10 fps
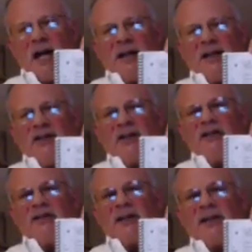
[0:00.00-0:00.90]
I need
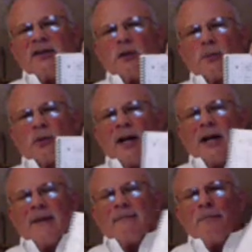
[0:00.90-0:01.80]
these things to
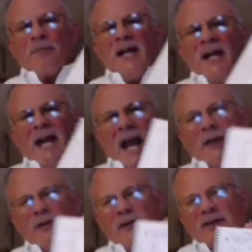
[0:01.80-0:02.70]
pray.
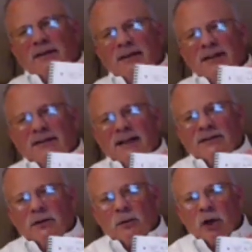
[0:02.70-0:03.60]
How did this list get
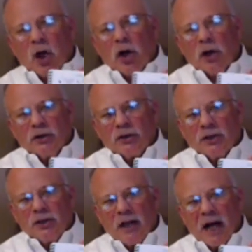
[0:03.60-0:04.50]
so
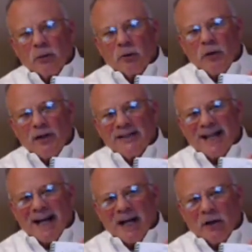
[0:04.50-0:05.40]
large? I wrote it
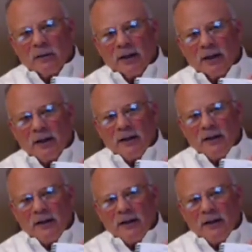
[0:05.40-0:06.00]
down.